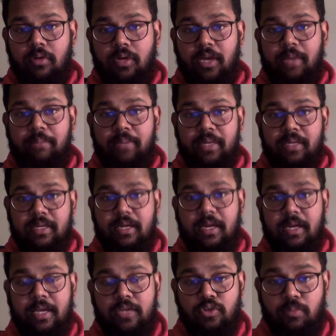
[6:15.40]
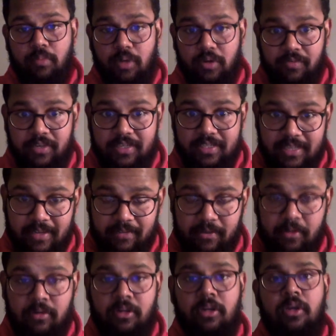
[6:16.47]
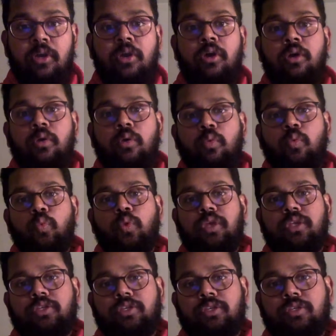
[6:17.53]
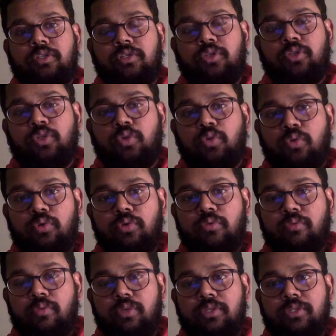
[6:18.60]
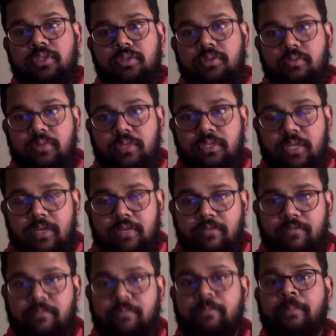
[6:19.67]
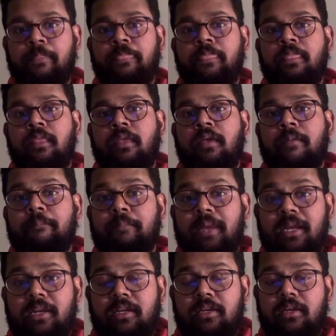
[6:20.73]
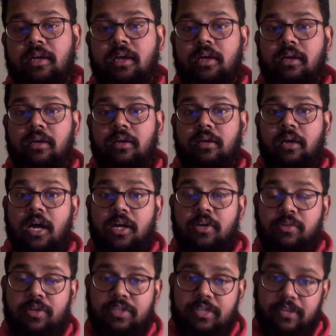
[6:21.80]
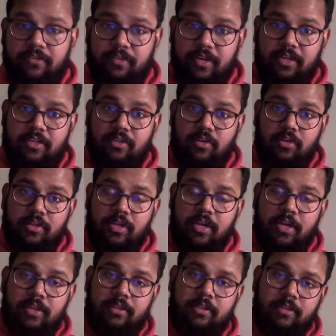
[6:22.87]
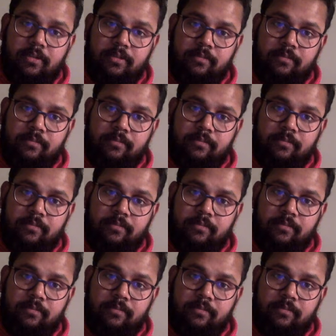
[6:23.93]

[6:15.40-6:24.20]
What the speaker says: okay, beta casomorphin 7, which is shown, which have many adverse effects on the health.